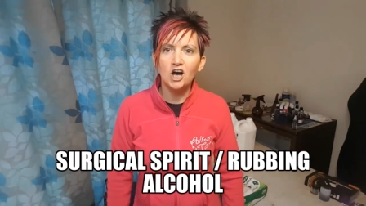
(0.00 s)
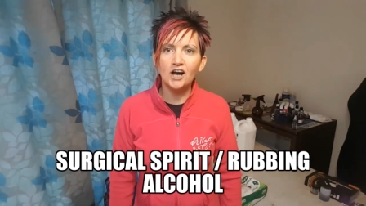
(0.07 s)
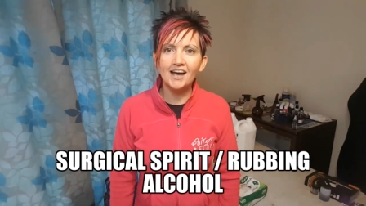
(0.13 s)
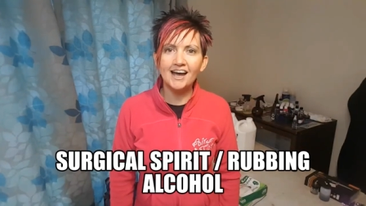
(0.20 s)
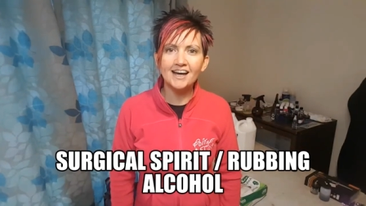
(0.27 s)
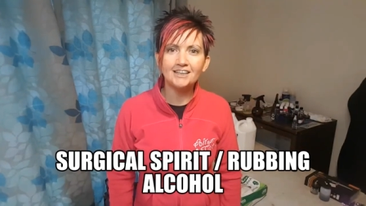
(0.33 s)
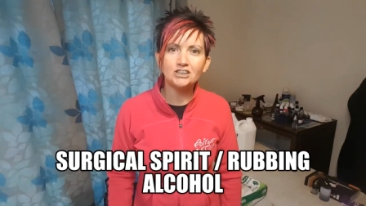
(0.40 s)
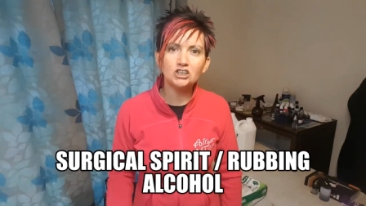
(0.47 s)

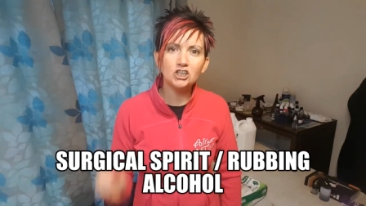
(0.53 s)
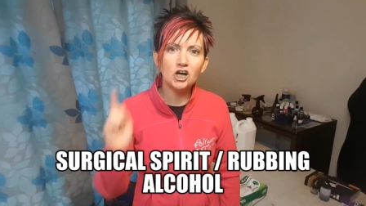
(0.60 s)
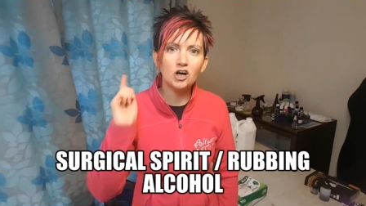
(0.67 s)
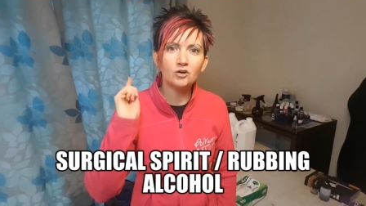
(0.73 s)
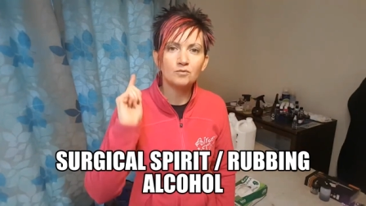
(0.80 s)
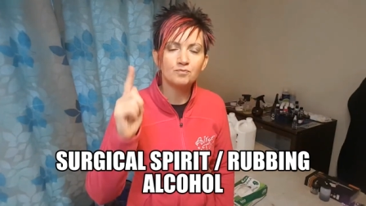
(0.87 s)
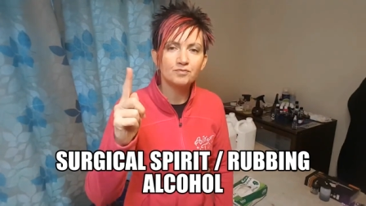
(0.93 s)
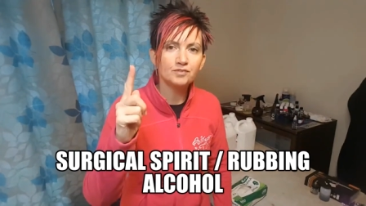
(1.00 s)
Okay,
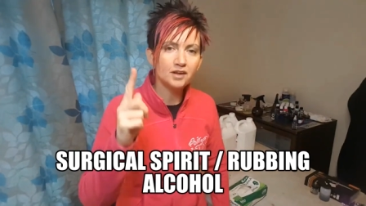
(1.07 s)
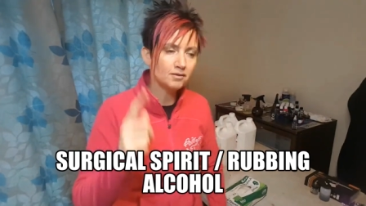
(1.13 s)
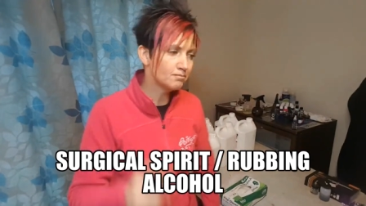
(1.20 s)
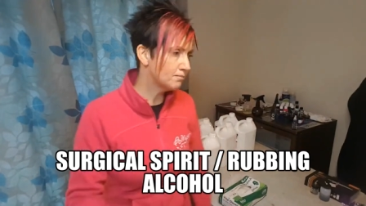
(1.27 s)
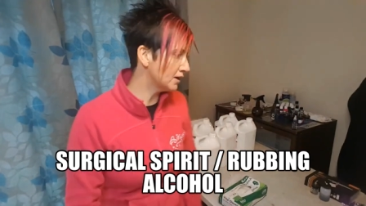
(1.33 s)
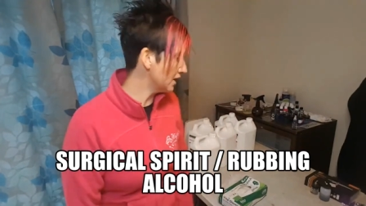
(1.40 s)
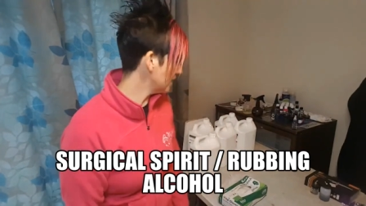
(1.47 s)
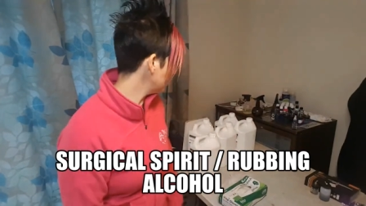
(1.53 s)
so
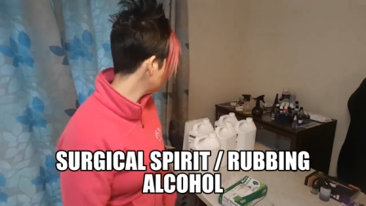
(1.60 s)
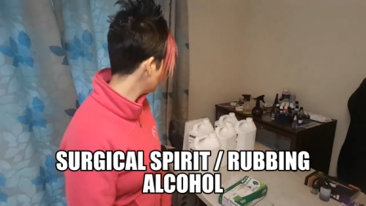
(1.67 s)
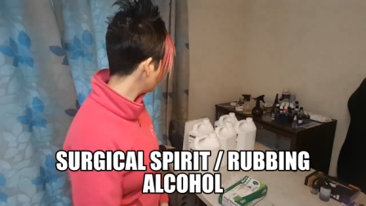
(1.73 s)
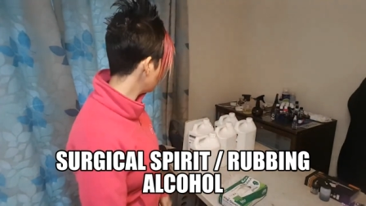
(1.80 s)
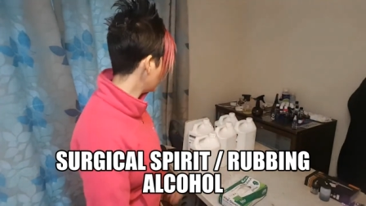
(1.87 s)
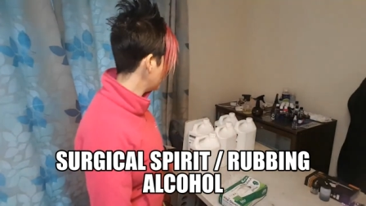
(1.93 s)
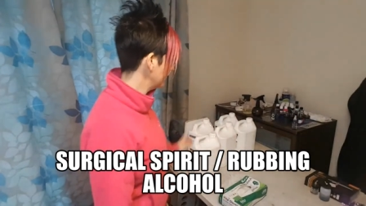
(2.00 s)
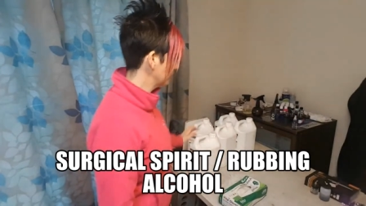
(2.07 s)
number
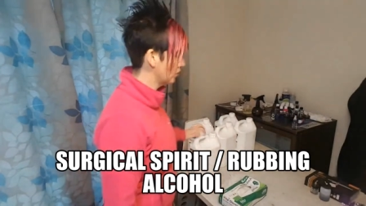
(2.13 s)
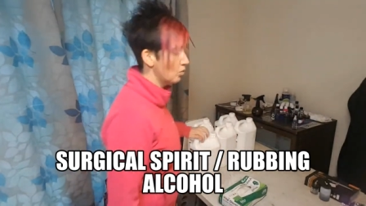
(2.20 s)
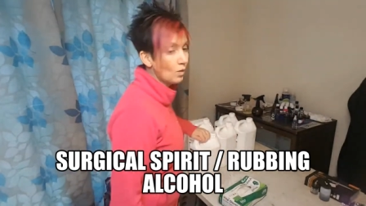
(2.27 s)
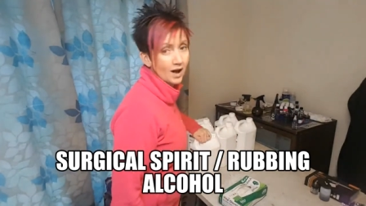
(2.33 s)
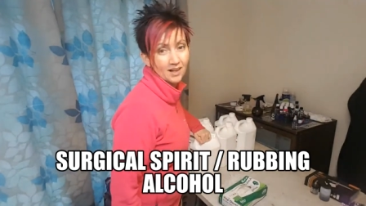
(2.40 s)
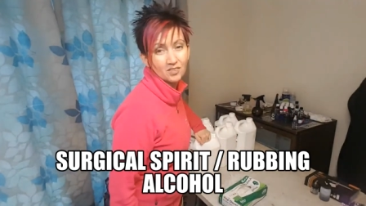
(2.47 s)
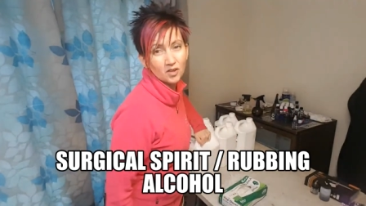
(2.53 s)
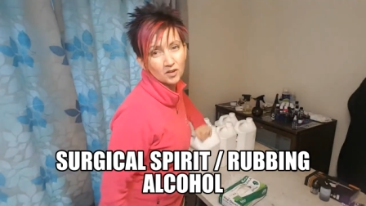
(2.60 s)
one,
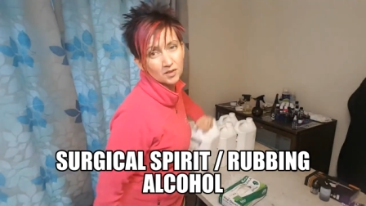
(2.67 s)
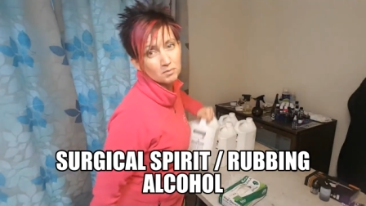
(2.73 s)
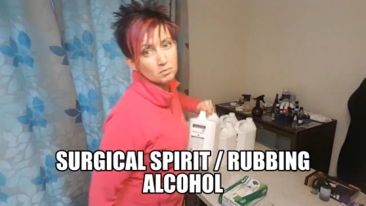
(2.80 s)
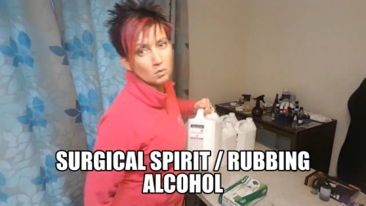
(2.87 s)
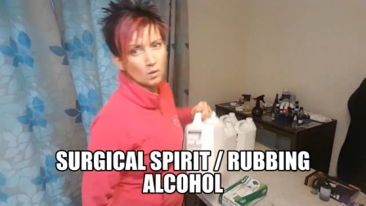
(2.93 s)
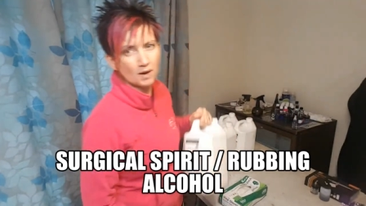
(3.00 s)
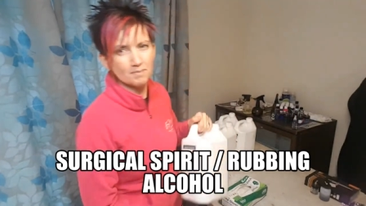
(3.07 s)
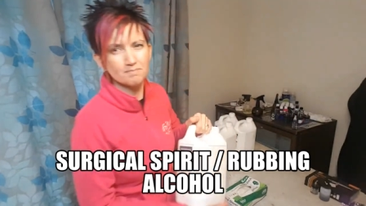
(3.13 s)
well not
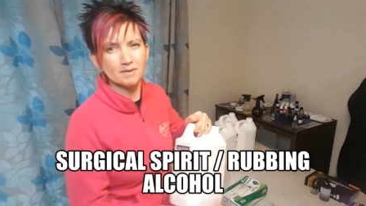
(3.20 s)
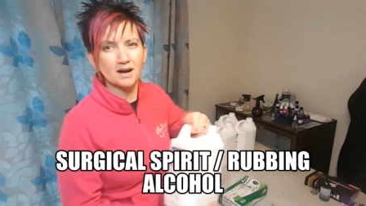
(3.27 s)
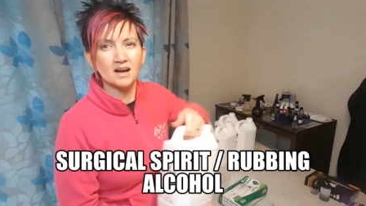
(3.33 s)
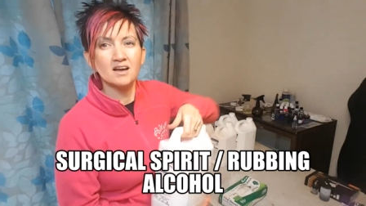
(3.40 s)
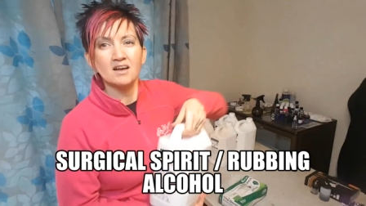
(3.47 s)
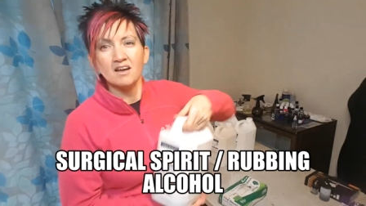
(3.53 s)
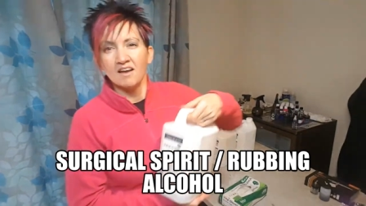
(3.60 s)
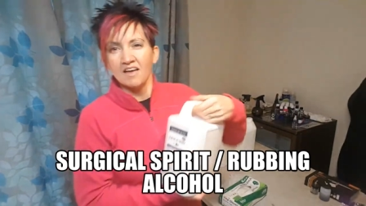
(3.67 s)
number one, but
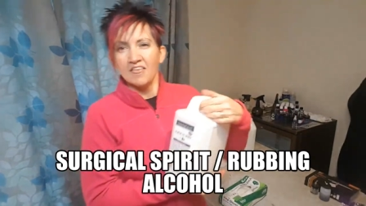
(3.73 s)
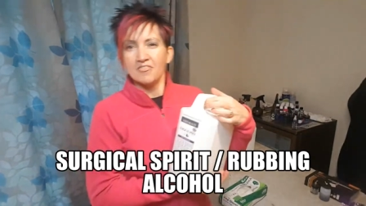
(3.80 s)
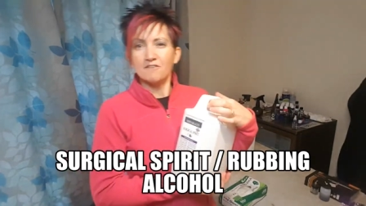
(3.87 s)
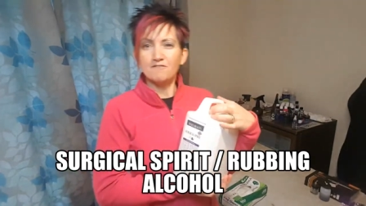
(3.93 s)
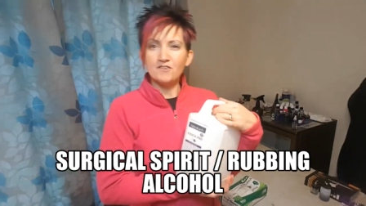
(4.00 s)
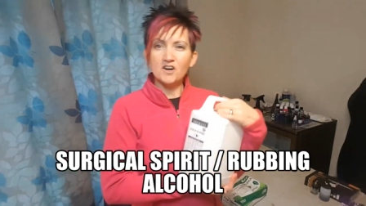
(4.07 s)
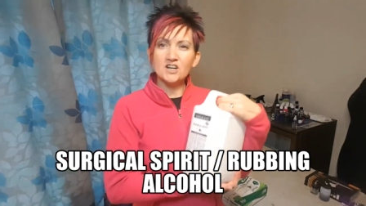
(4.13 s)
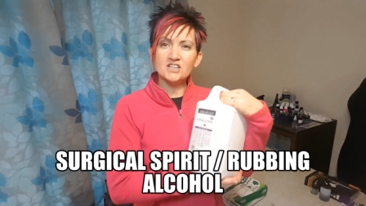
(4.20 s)

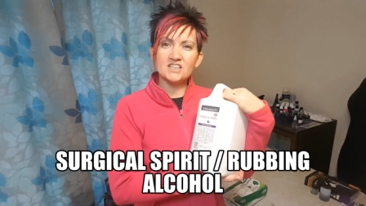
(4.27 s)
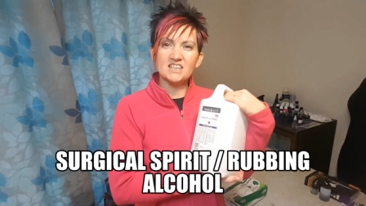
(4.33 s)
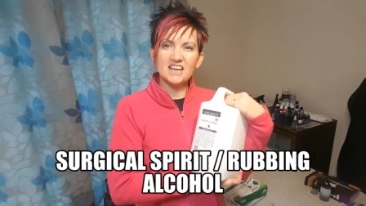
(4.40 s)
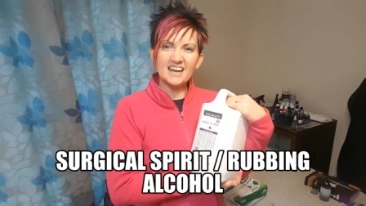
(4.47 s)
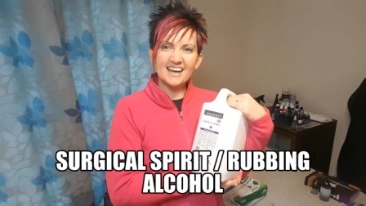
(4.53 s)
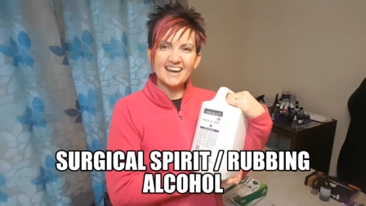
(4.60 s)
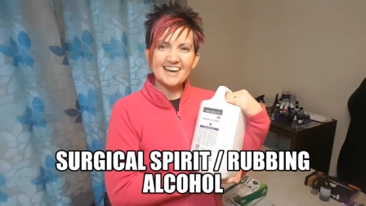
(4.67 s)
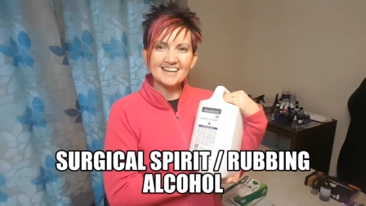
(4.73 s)
the first
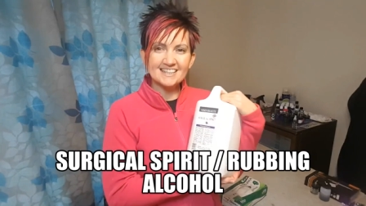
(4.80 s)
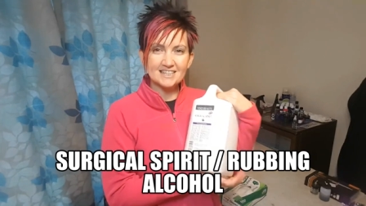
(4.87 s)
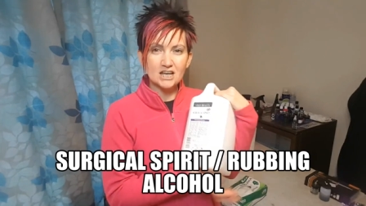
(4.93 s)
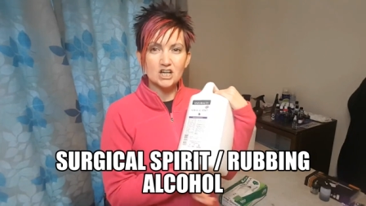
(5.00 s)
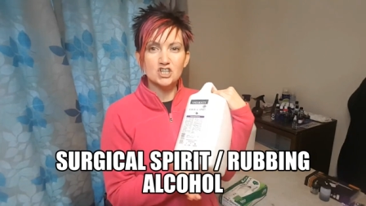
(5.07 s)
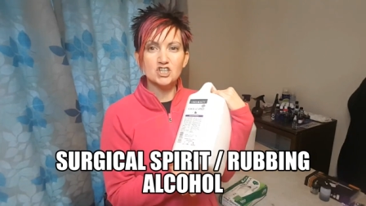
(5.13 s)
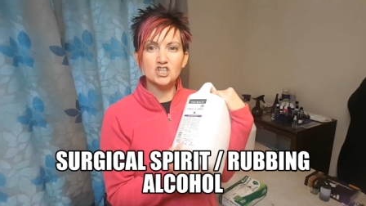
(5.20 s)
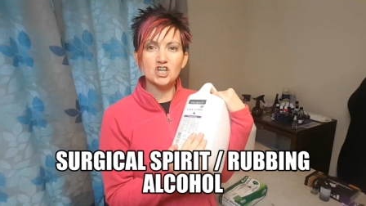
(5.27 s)
thing is
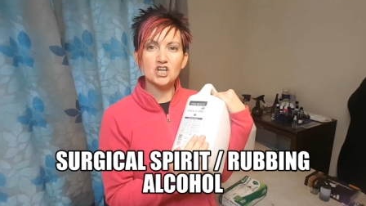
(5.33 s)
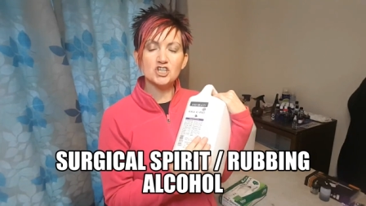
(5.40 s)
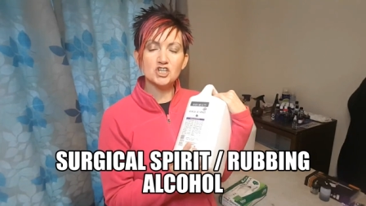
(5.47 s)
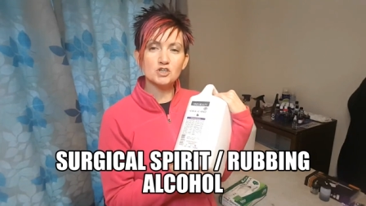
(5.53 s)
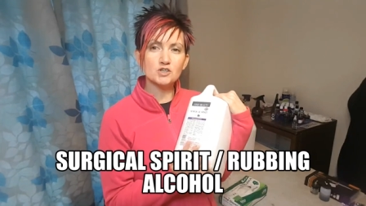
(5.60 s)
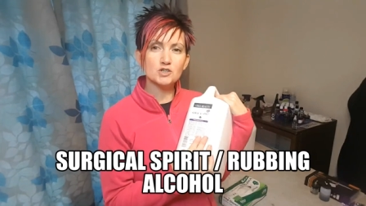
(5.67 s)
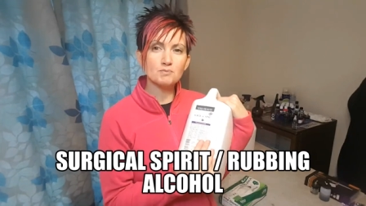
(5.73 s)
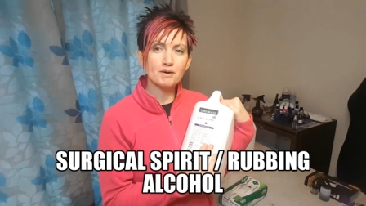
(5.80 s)

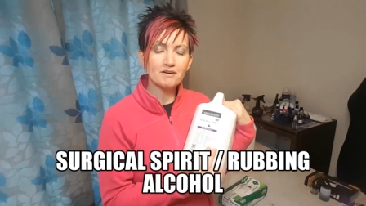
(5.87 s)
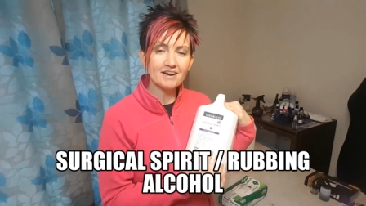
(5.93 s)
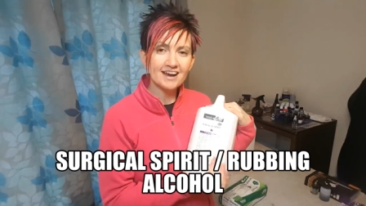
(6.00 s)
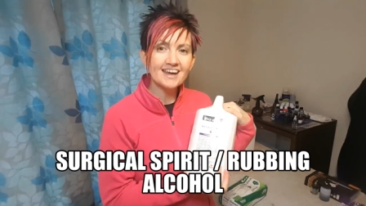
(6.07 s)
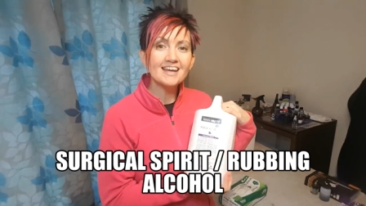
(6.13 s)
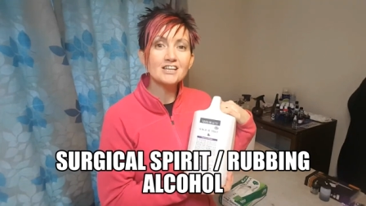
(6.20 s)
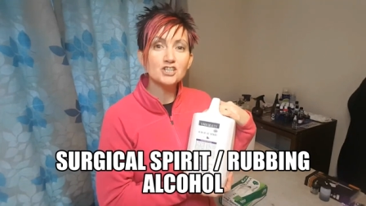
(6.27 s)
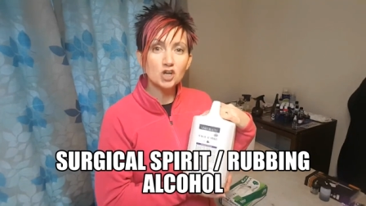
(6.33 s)
surgical
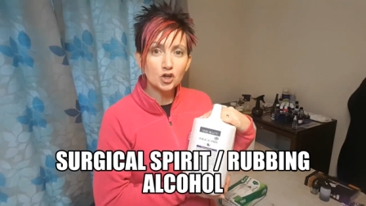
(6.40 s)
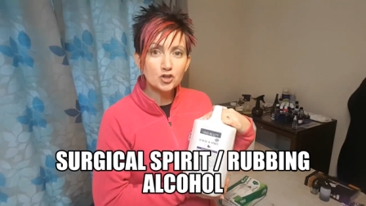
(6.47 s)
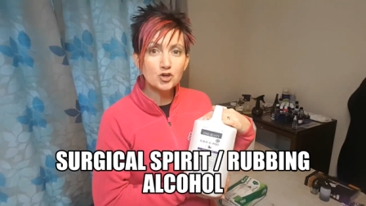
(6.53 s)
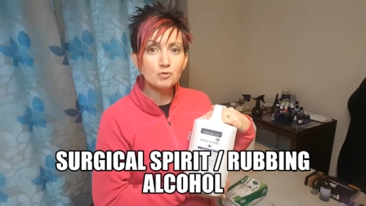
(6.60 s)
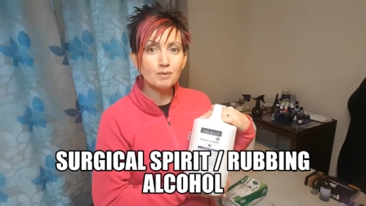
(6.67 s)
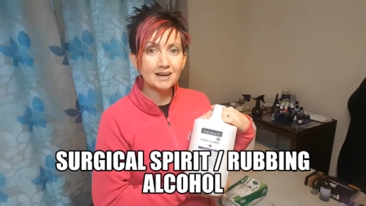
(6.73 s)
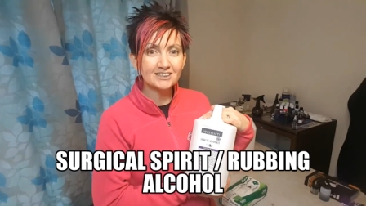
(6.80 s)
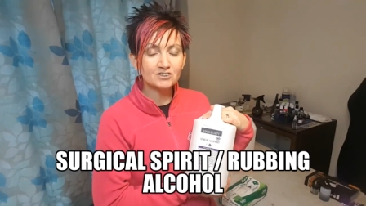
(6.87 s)
spirit is your
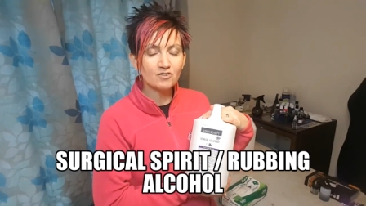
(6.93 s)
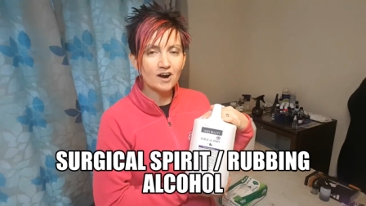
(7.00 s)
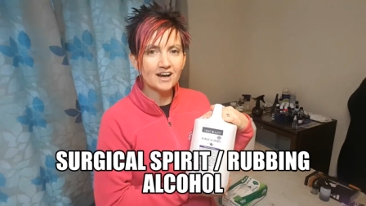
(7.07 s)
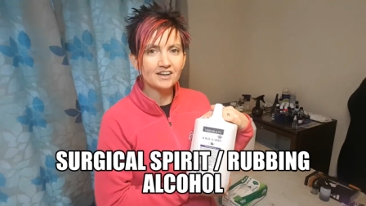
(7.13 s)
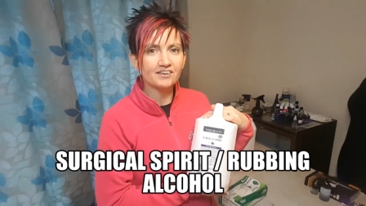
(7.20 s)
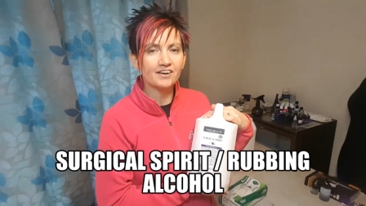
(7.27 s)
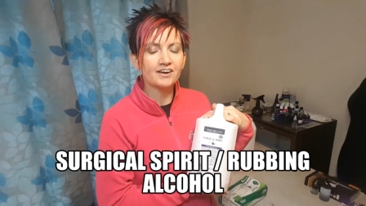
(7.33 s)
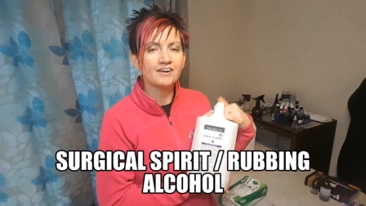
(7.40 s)
new best
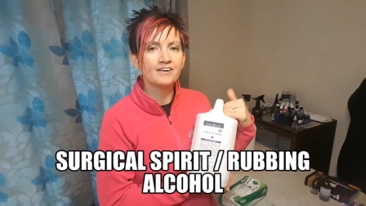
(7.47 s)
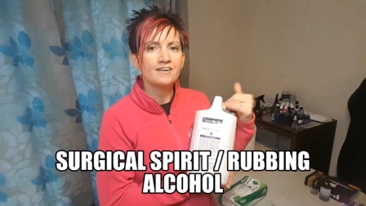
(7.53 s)
friend.